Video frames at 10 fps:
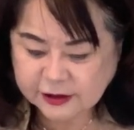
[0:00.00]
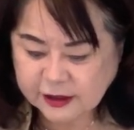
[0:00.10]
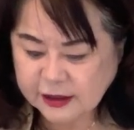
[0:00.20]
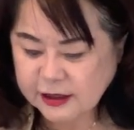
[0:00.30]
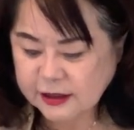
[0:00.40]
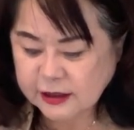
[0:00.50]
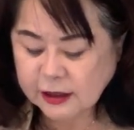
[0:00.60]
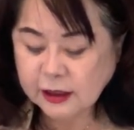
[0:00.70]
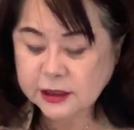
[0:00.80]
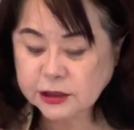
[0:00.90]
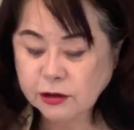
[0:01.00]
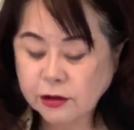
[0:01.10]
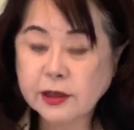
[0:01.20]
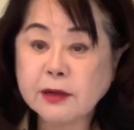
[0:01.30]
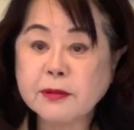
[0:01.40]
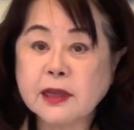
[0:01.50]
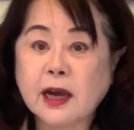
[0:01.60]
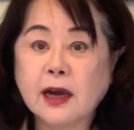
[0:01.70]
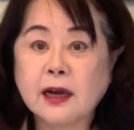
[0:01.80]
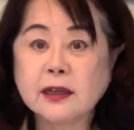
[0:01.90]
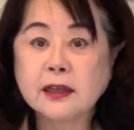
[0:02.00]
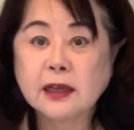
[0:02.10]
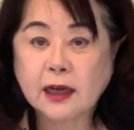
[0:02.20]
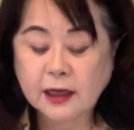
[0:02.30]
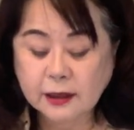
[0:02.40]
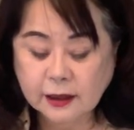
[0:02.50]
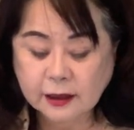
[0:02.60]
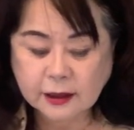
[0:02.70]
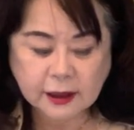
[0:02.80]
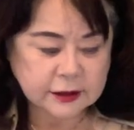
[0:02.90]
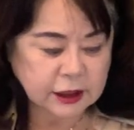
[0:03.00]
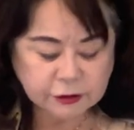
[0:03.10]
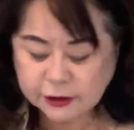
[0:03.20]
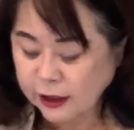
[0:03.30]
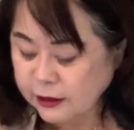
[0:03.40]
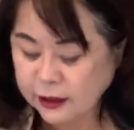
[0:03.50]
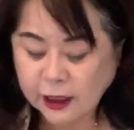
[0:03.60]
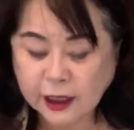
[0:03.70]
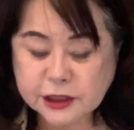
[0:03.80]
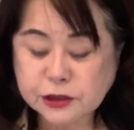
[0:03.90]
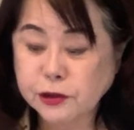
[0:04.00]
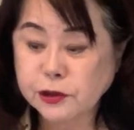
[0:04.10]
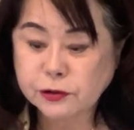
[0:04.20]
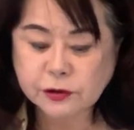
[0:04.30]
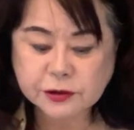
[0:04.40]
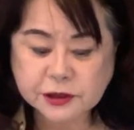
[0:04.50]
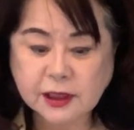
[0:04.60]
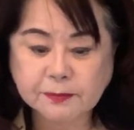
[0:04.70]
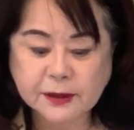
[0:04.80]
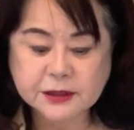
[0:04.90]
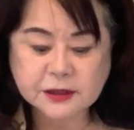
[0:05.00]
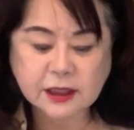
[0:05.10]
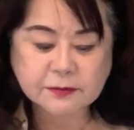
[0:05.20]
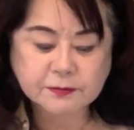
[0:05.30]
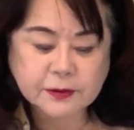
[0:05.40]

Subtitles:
Okay. So let me tell Dante, I show you step by step.